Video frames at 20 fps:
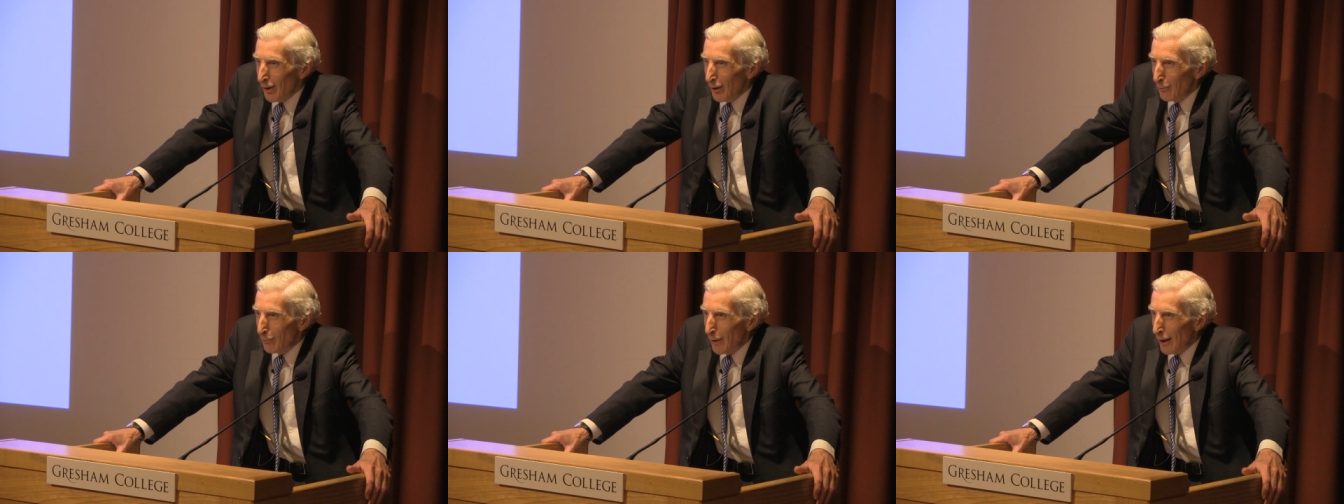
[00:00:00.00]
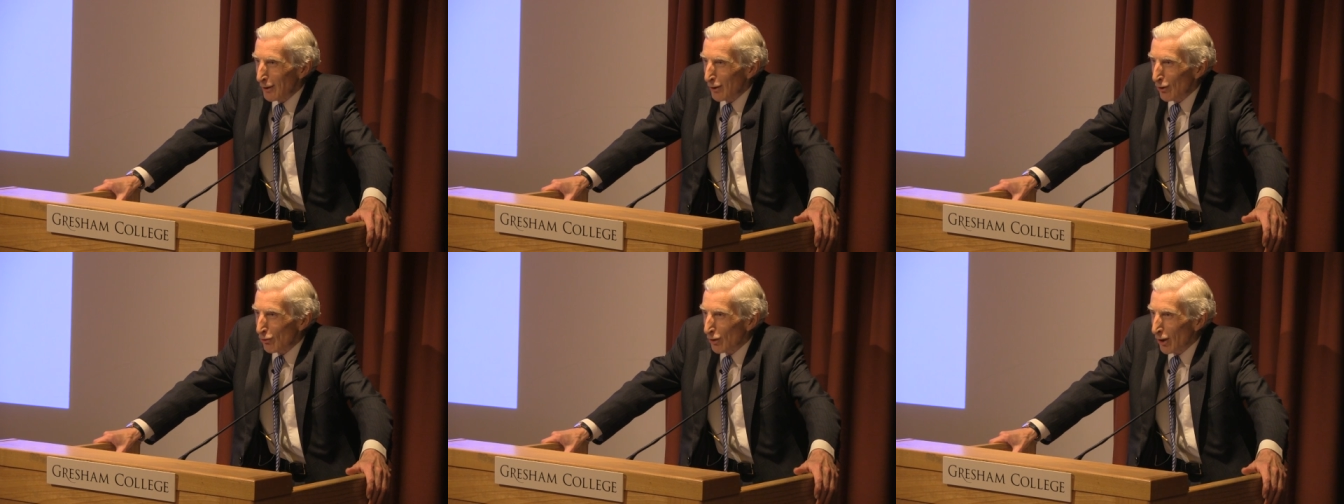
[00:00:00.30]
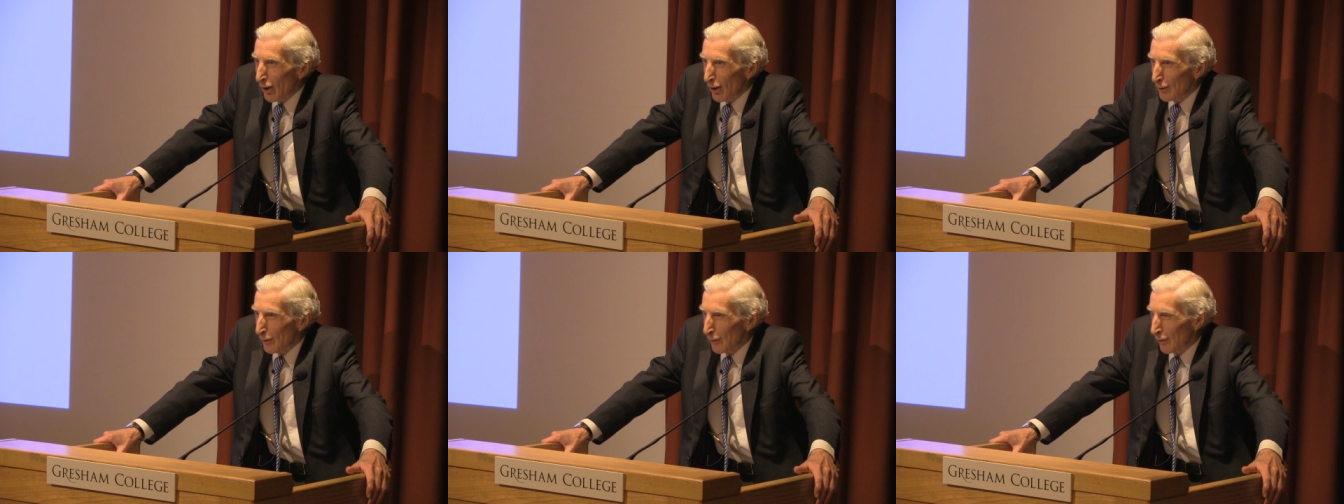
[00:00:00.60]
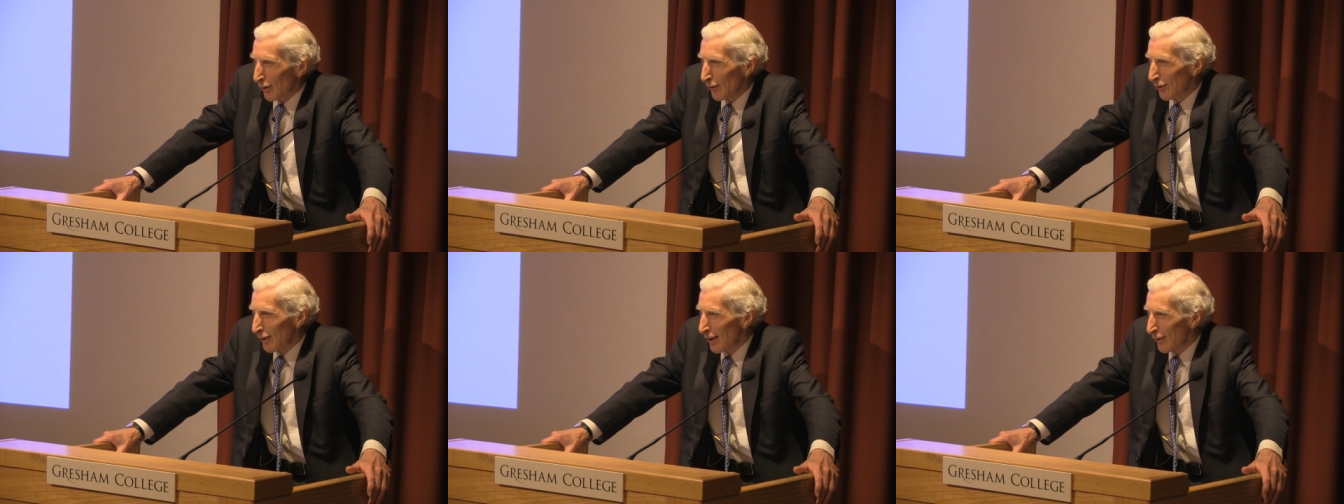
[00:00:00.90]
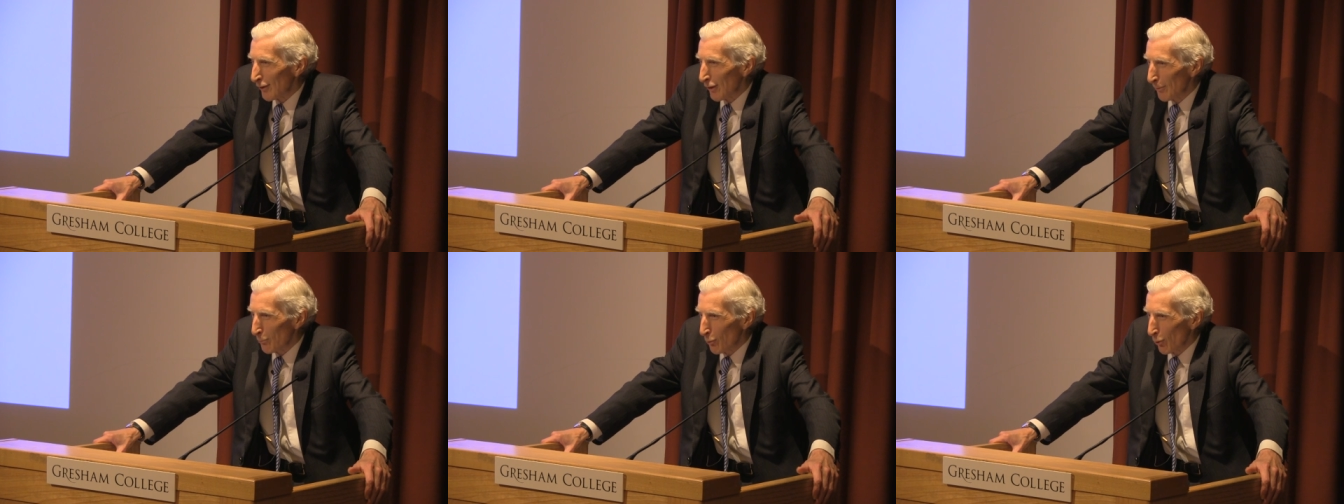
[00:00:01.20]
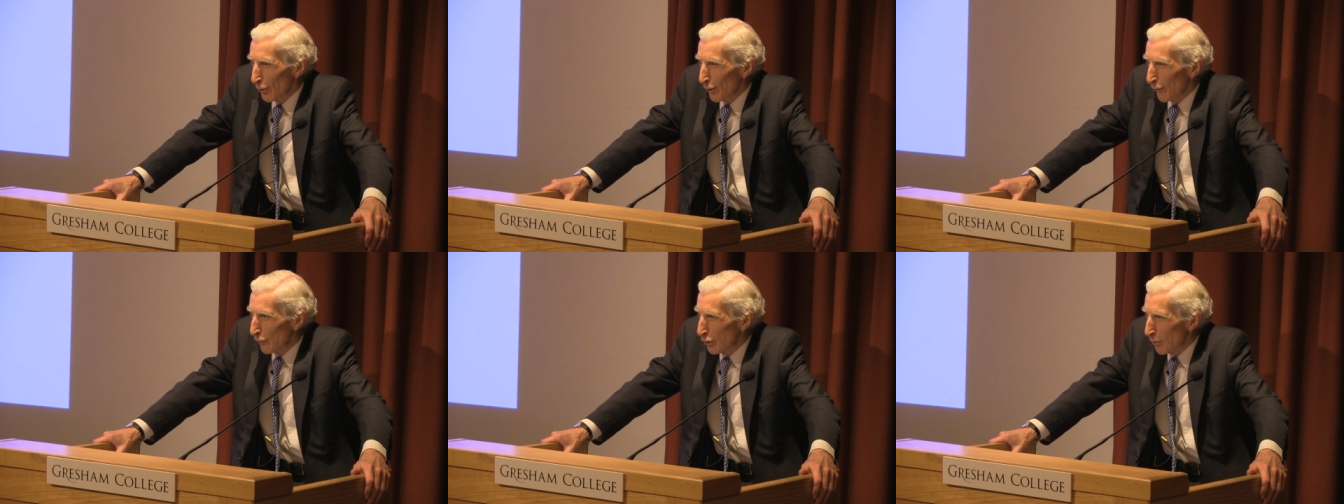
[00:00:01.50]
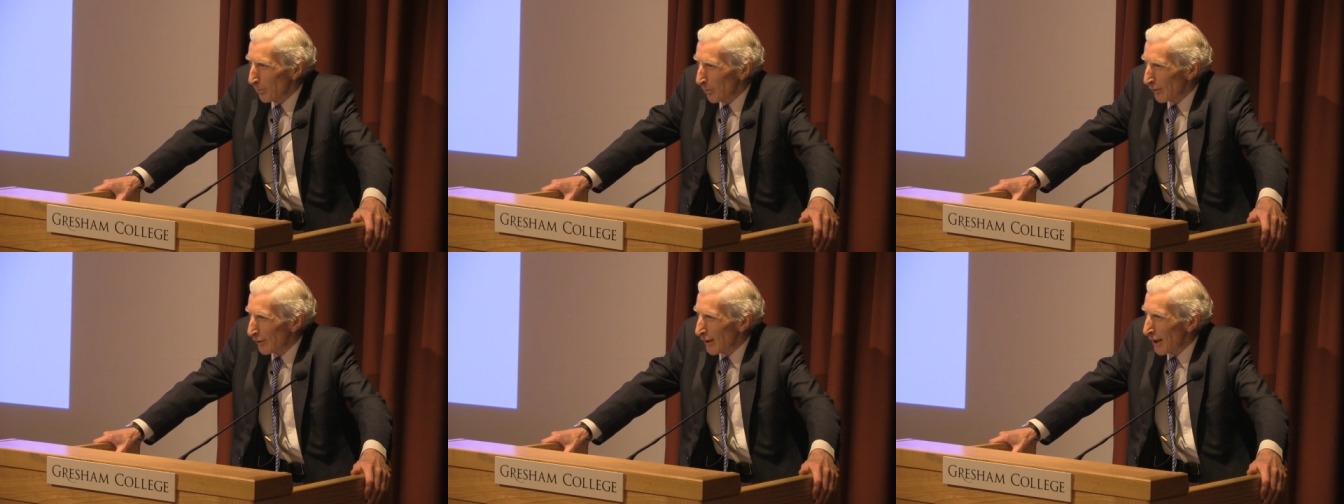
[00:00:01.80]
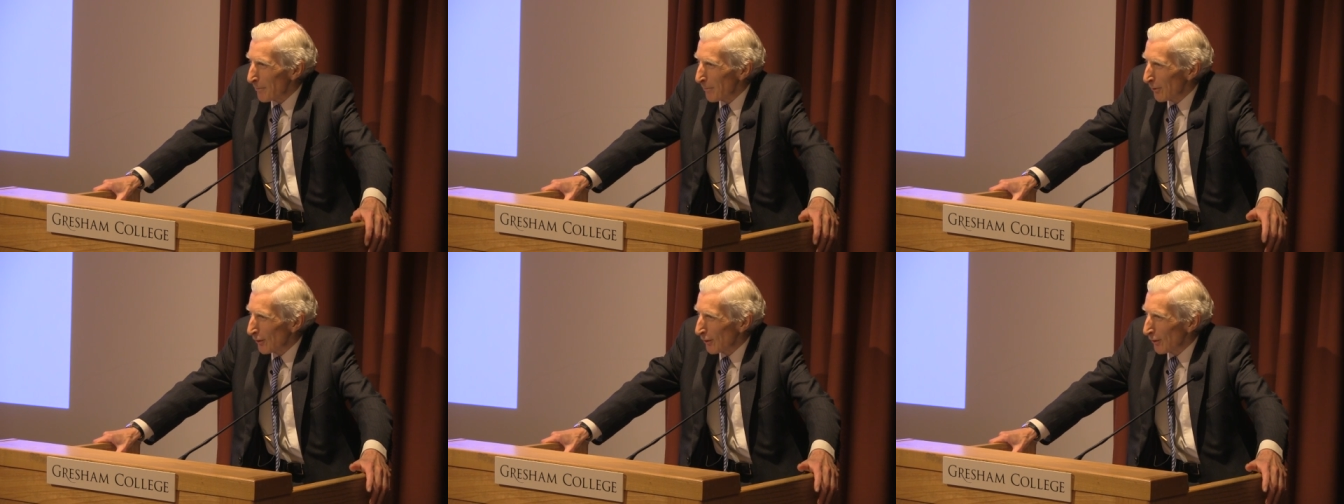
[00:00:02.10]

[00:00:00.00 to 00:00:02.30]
rate the chance of success as more than a few percent.